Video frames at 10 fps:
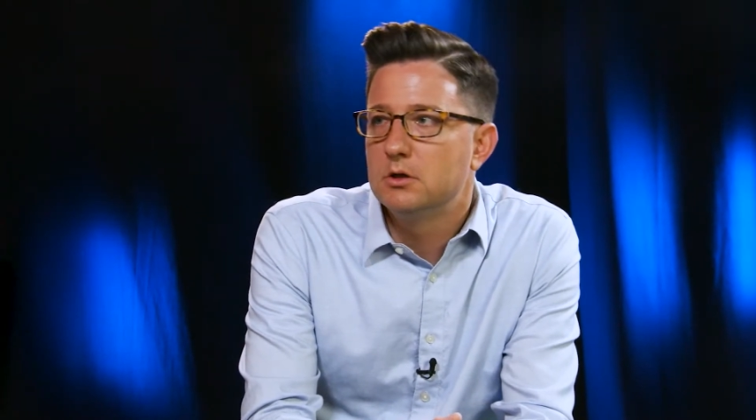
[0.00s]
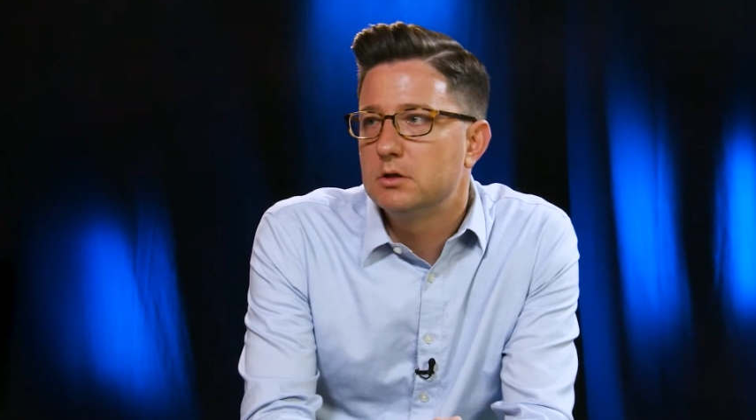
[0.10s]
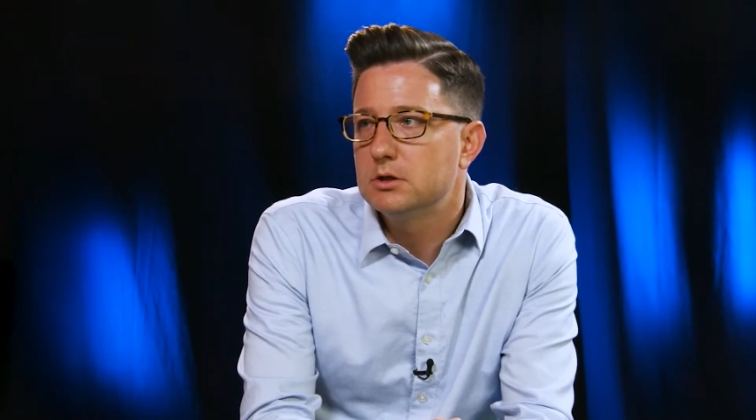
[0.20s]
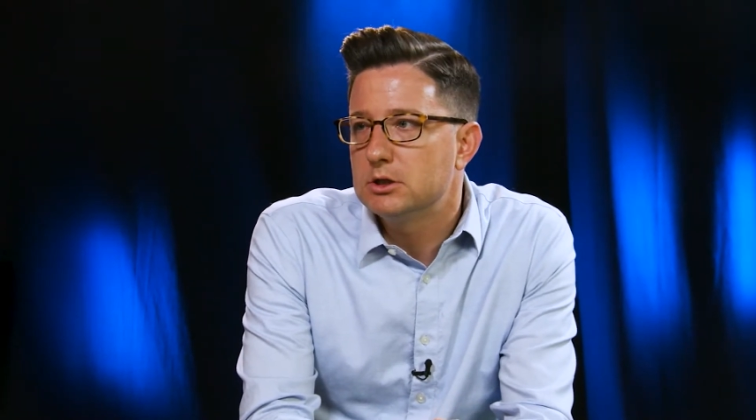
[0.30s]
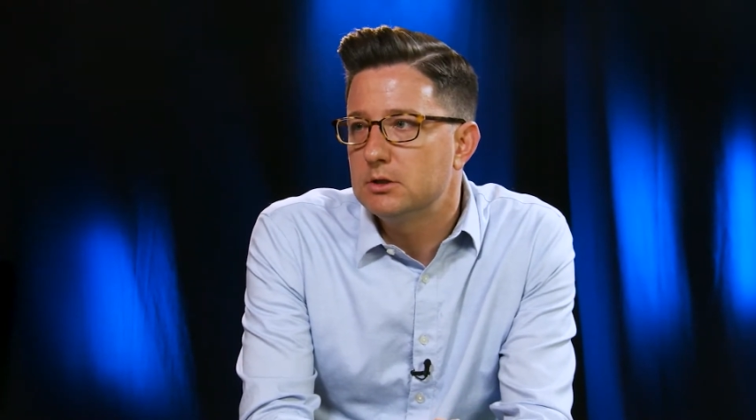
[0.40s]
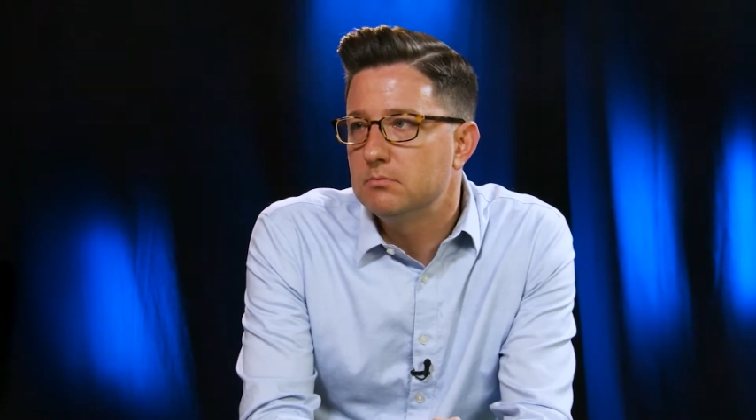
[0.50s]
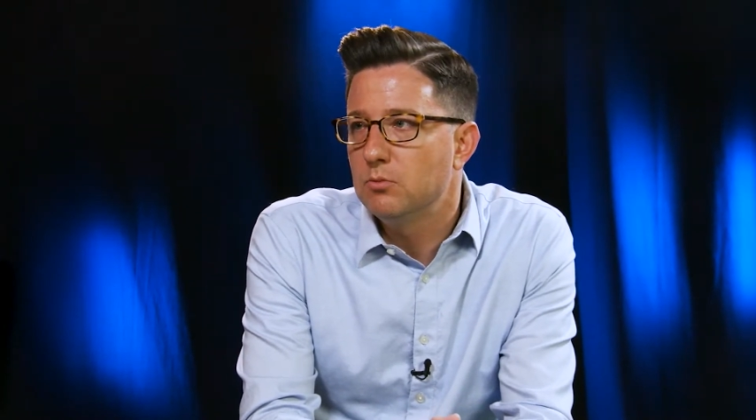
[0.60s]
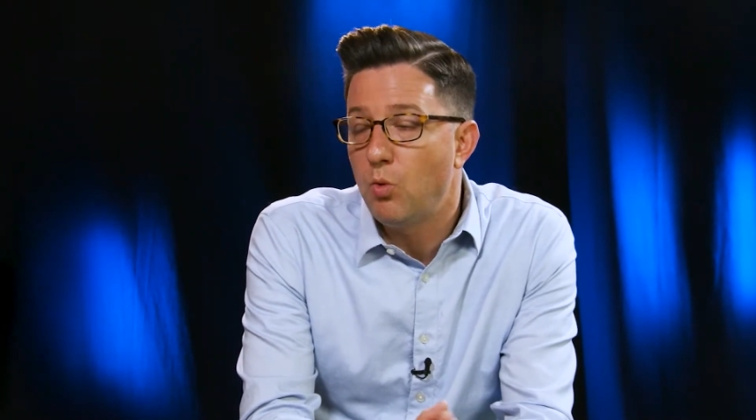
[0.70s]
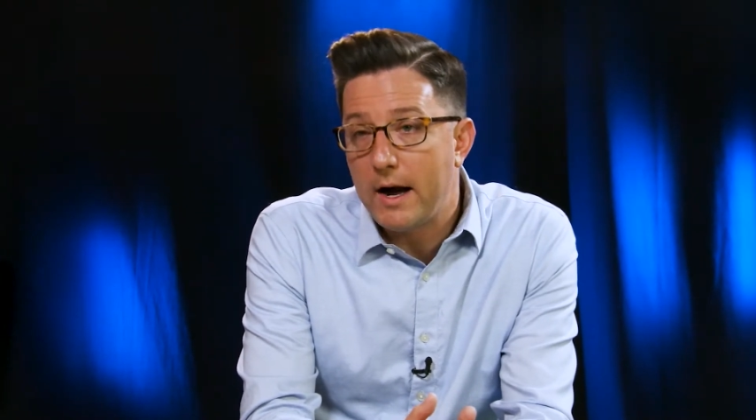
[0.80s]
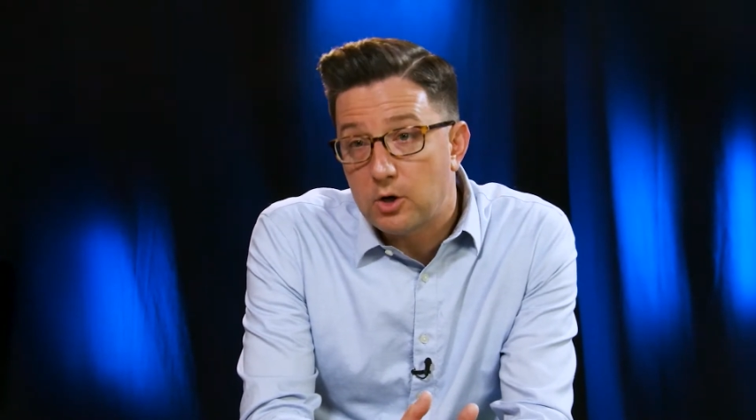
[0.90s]

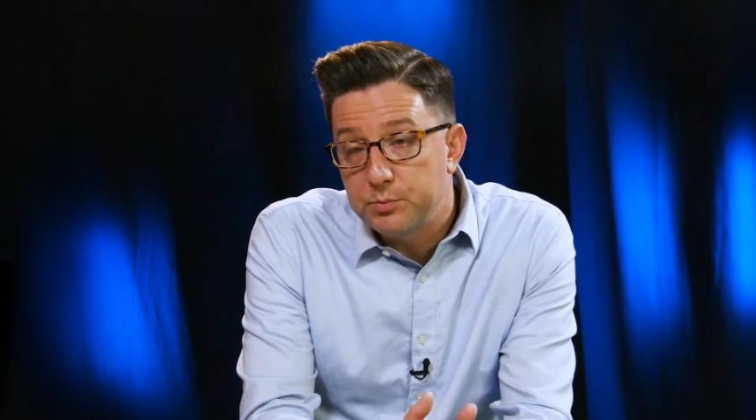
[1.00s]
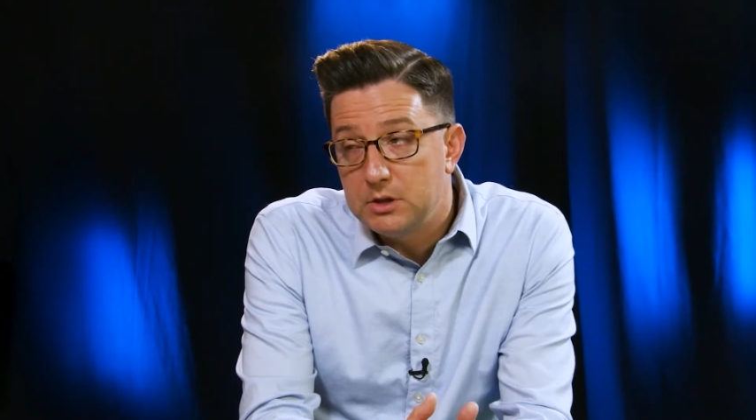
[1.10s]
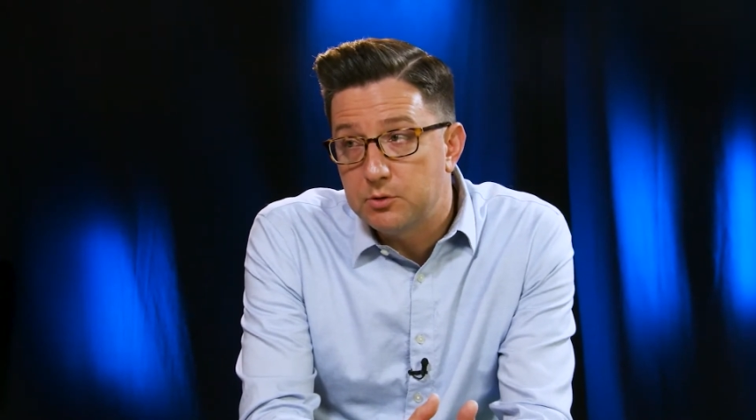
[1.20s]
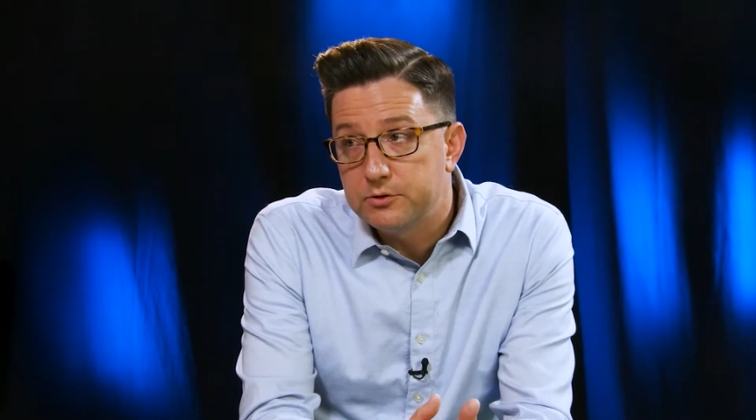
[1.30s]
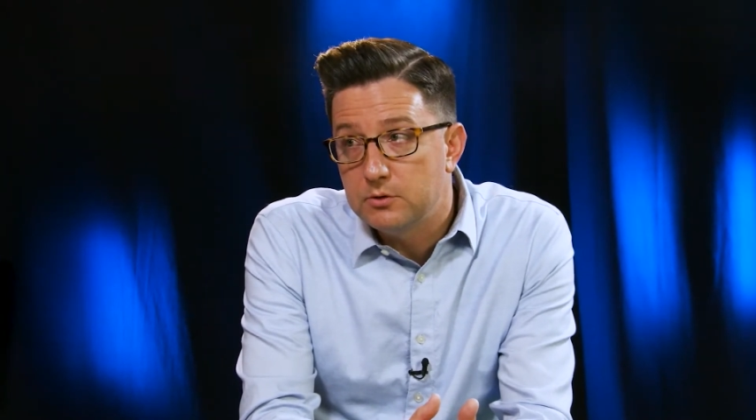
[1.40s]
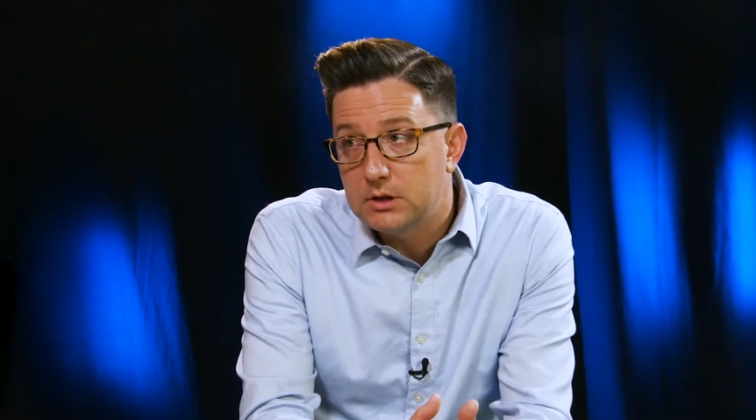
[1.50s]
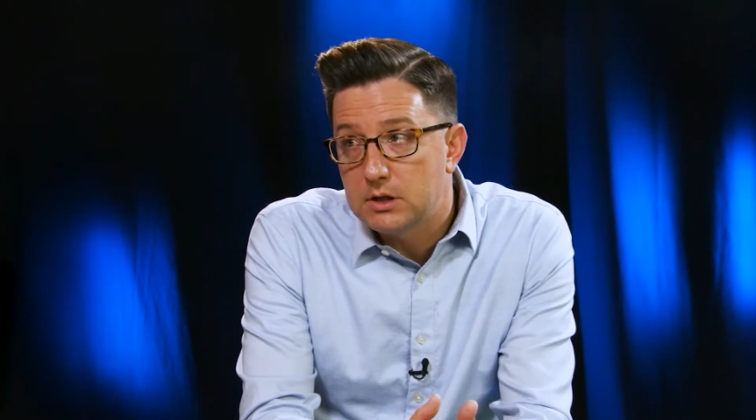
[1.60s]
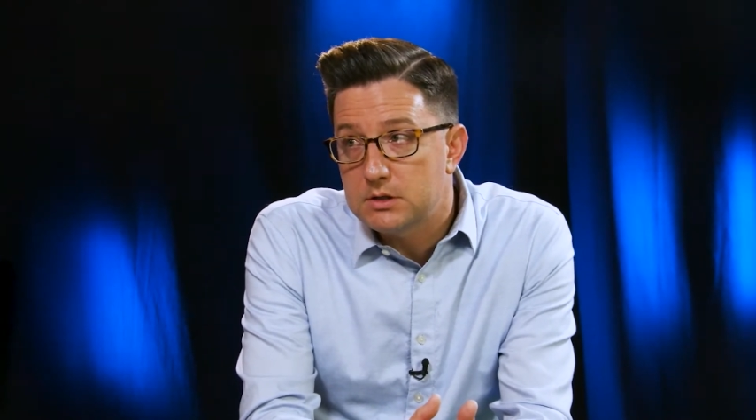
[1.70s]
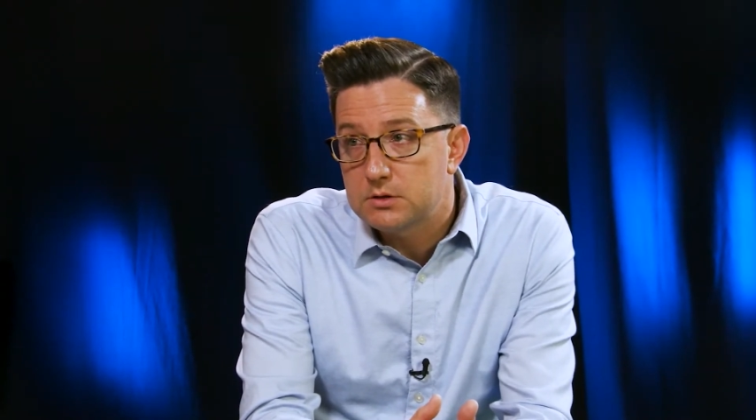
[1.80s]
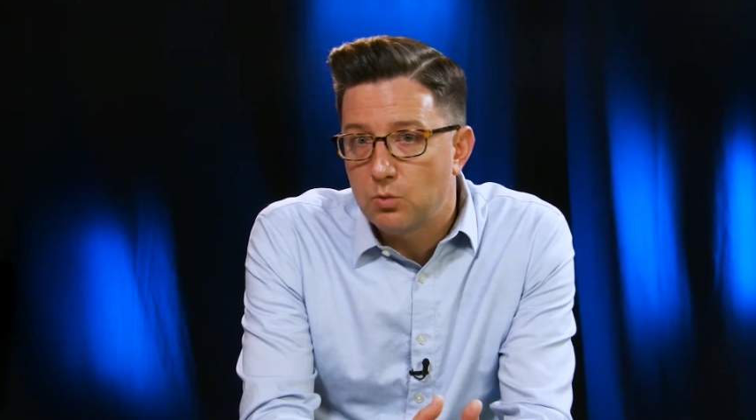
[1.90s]
Why are people doing
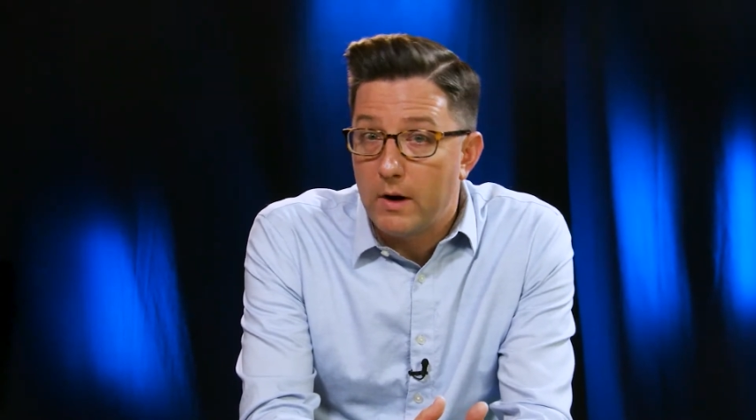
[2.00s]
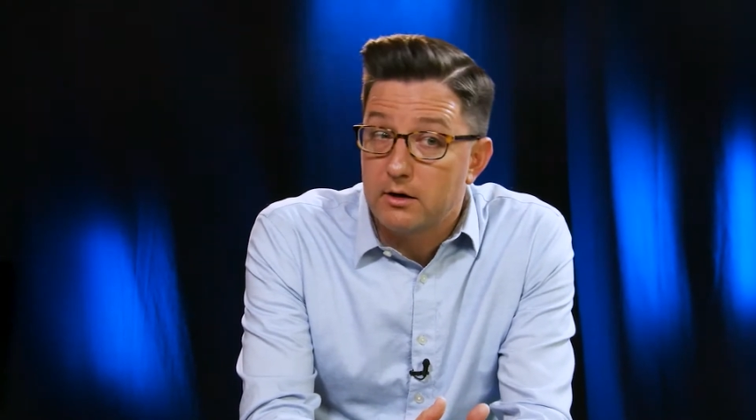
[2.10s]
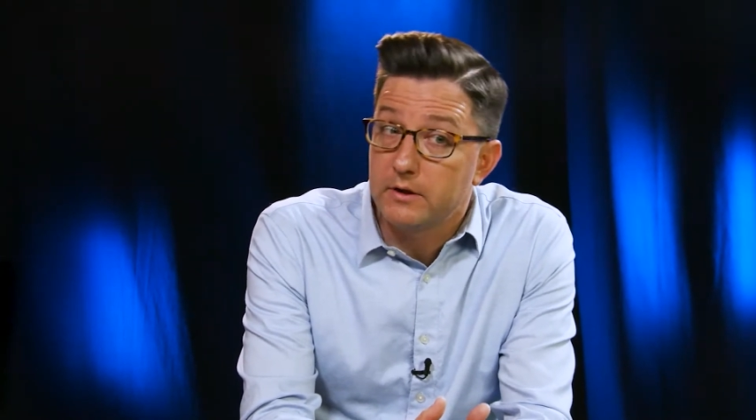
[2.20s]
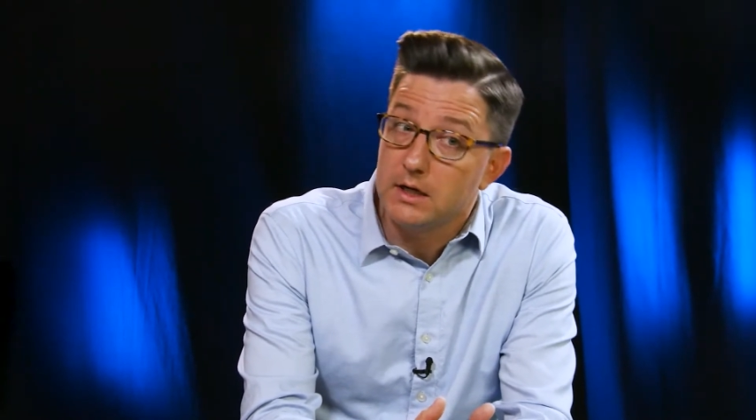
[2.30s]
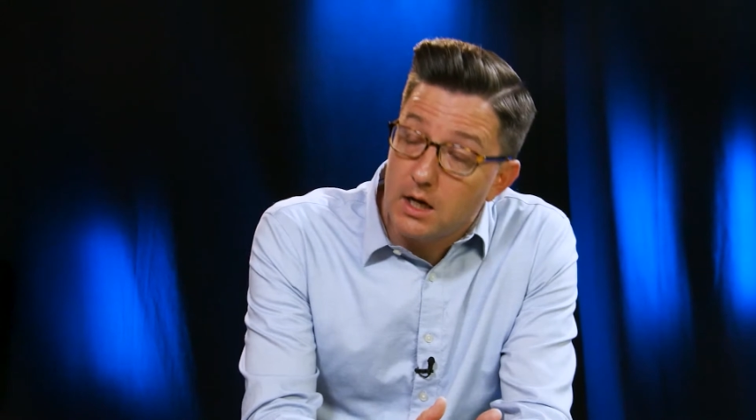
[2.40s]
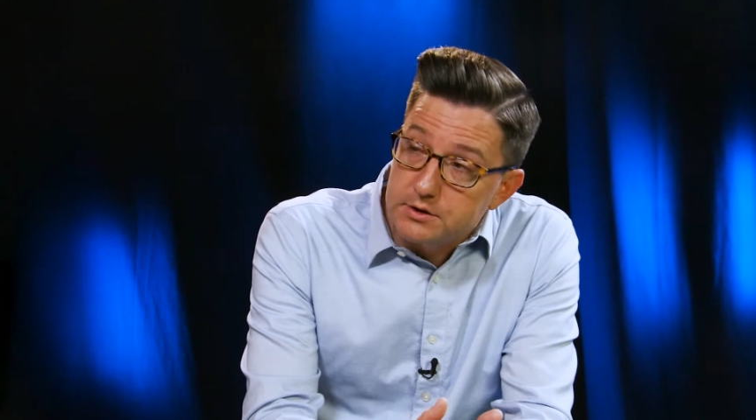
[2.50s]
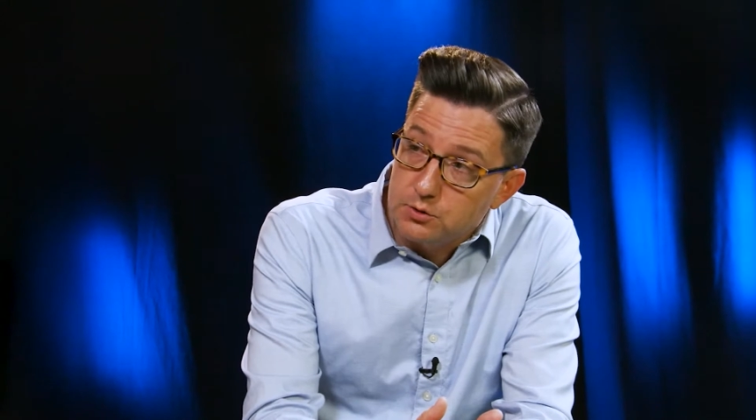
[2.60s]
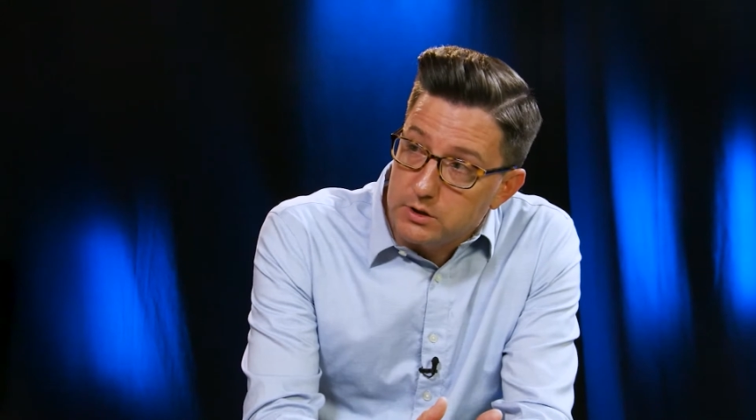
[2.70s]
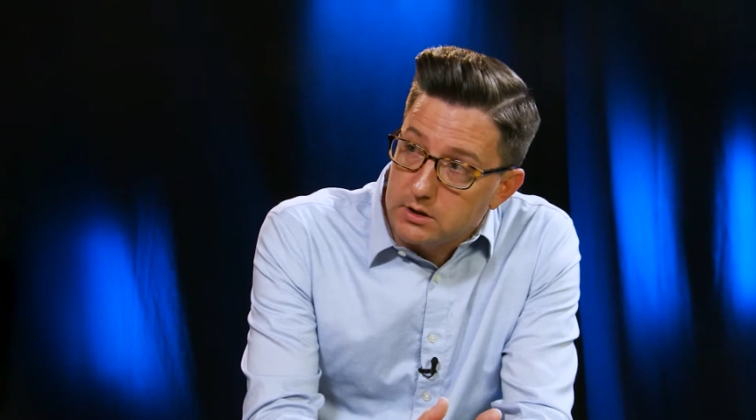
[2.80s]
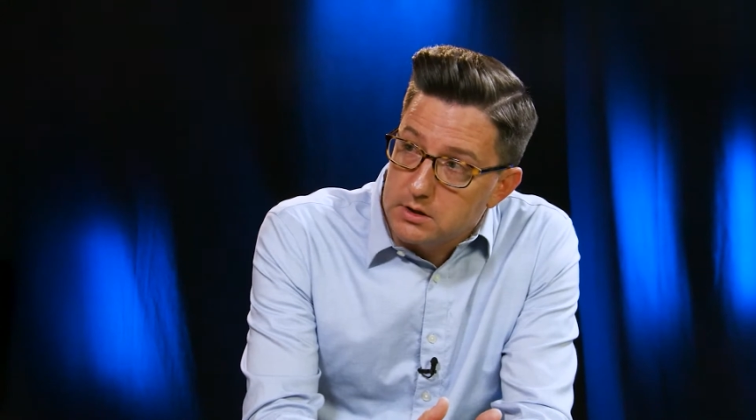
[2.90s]
this? Why are they not
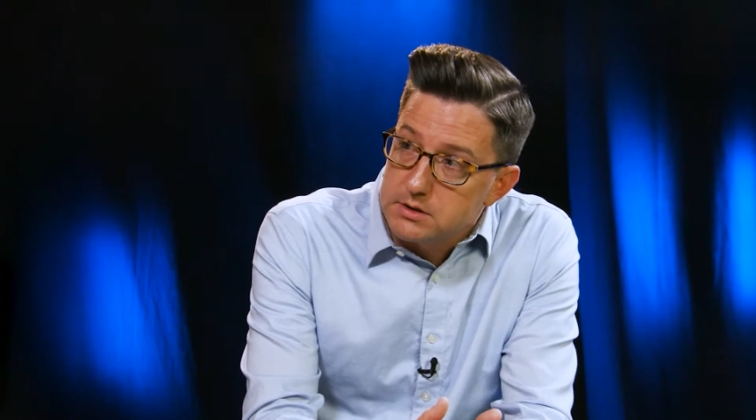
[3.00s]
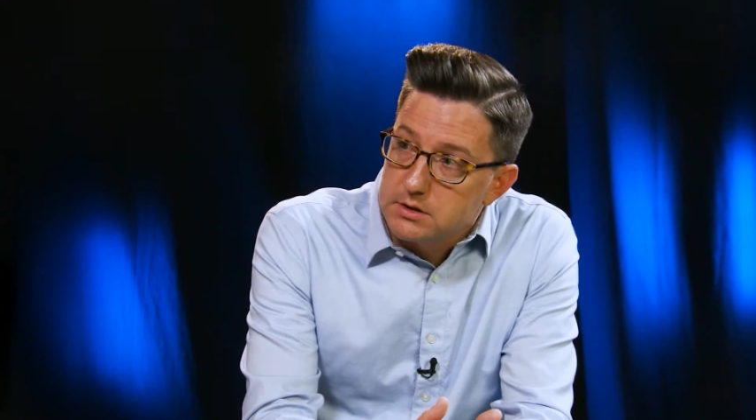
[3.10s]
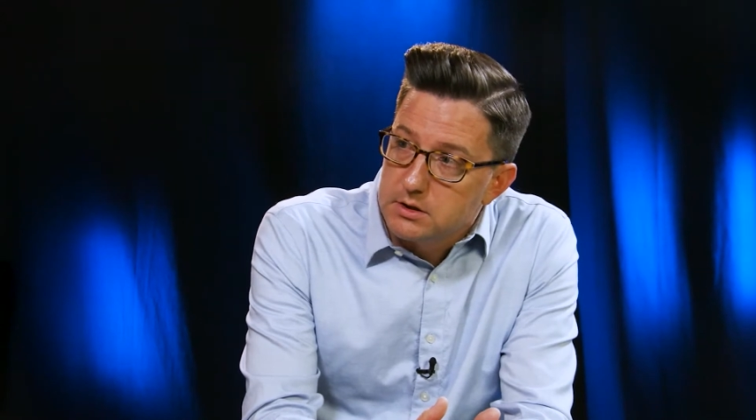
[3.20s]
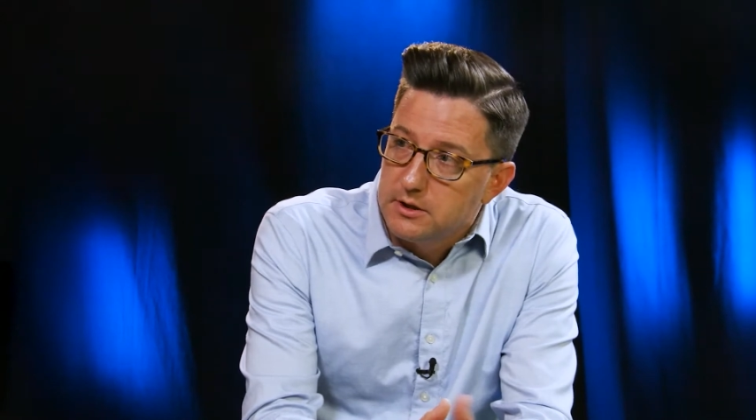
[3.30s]
doing this?